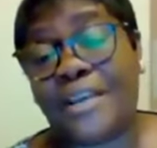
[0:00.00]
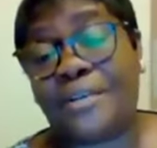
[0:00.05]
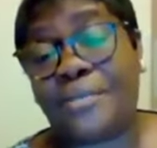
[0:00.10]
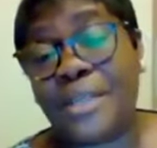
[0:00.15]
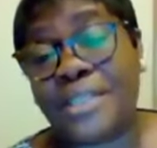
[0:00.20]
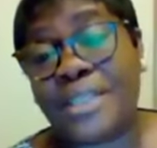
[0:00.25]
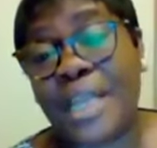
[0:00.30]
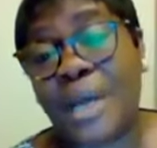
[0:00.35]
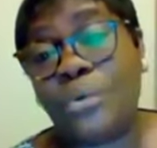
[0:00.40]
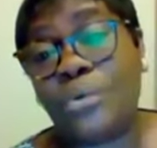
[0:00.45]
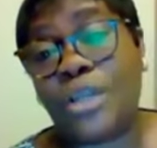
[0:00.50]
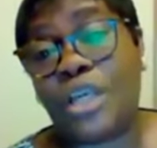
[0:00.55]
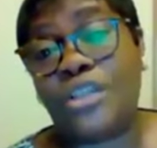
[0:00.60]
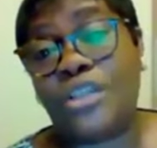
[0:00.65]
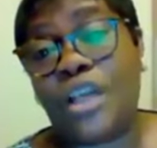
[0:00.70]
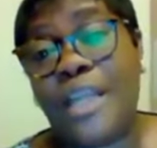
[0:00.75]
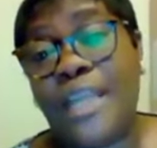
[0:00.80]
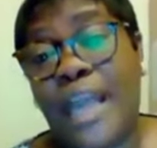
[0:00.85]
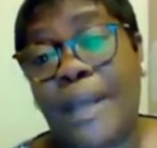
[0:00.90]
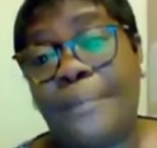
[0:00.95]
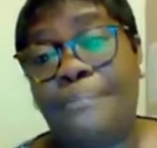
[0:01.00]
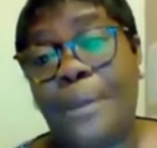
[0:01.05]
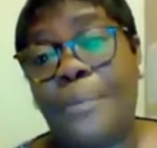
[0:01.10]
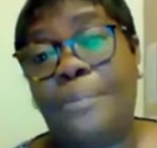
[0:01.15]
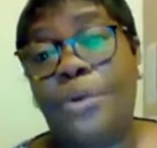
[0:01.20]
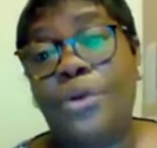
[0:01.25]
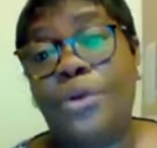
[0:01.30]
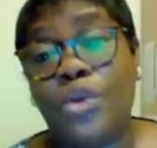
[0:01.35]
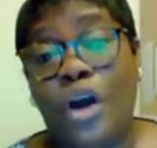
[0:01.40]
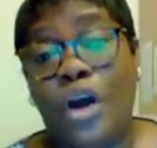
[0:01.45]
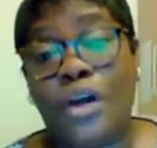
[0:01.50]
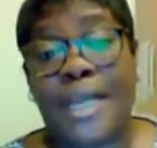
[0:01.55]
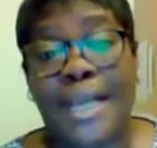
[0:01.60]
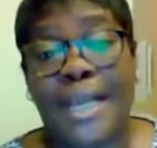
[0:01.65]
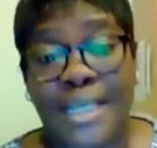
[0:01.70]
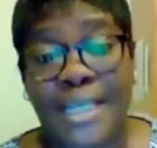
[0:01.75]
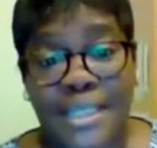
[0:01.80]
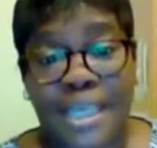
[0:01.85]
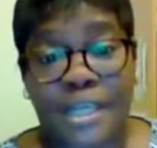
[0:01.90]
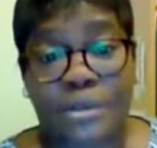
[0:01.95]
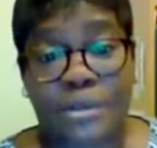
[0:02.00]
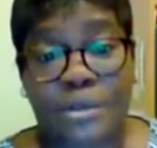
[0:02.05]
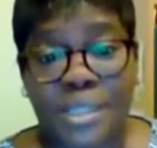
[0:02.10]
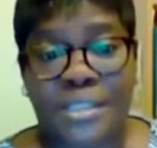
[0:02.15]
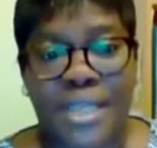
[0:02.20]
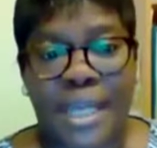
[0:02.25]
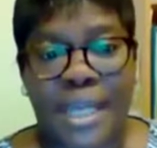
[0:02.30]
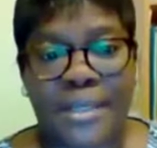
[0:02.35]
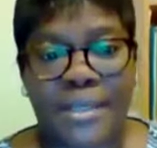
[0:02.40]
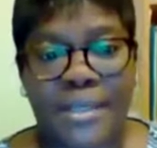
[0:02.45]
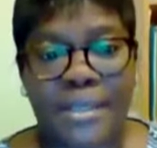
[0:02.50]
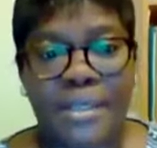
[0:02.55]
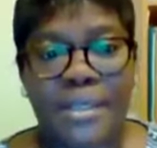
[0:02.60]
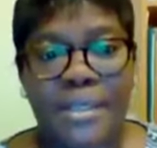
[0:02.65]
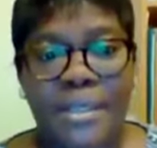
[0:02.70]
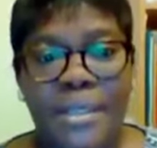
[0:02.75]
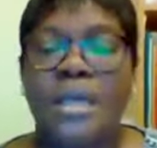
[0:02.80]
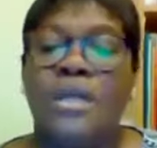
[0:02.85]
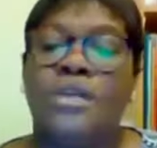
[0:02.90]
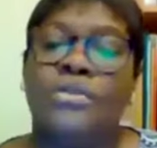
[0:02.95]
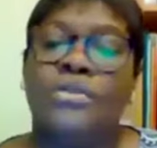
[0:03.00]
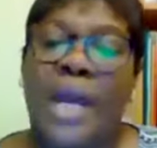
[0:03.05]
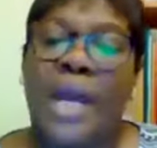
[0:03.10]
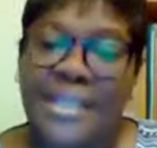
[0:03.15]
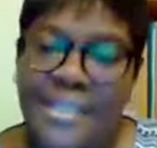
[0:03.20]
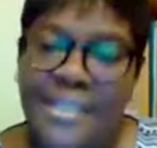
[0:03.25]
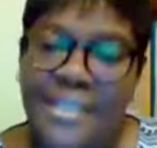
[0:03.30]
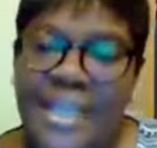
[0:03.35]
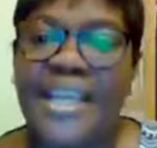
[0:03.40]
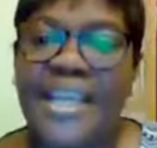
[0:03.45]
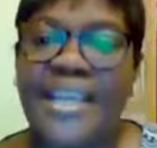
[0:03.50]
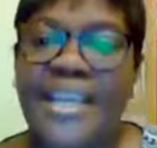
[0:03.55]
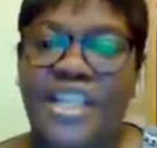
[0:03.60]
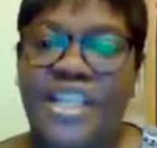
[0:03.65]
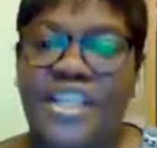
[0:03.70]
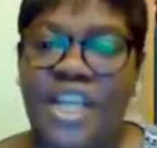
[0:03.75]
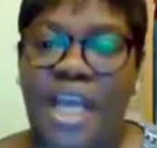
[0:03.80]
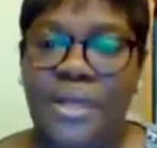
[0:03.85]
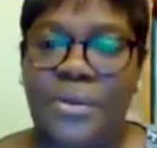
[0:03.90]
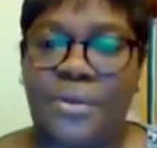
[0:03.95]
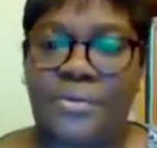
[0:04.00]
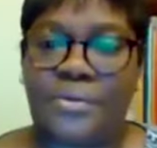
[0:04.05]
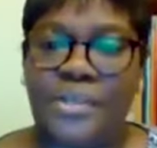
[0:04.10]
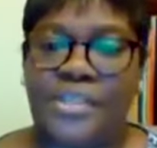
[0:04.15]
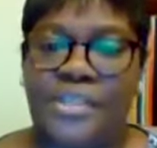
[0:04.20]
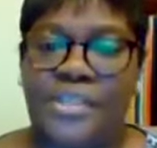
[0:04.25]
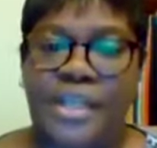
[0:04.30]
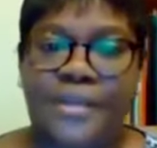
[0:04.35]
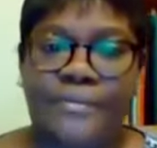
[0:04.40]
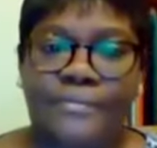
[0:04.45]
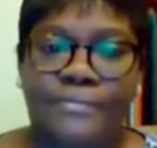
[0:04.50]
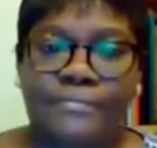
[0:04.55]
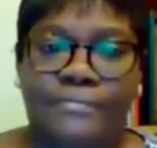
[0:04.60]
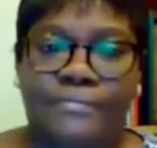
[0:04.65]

a Christian who does not let people know that he's a Christian, you are seeing a shallow Christian.